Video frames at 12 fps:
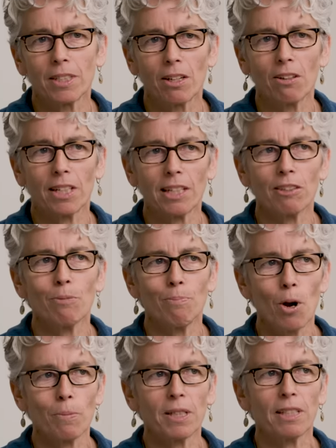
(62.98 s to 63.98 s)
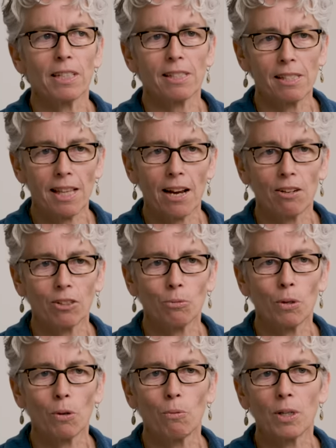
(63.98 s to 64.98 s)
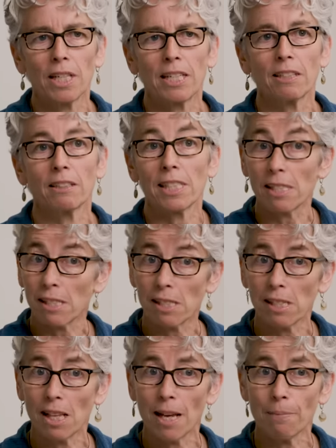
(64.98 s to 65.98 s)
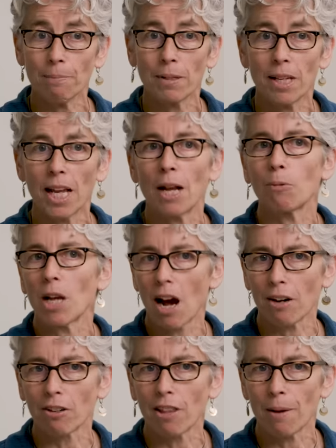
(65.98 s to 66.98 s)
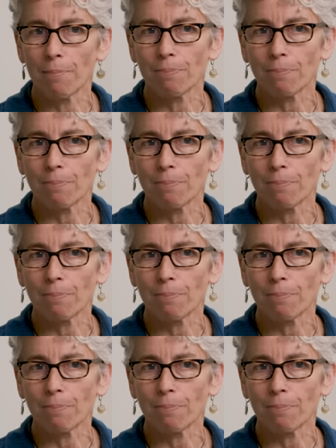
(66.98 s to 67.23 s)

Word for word: You know, they get their moment that is theirs, where we listen to them and we honor them.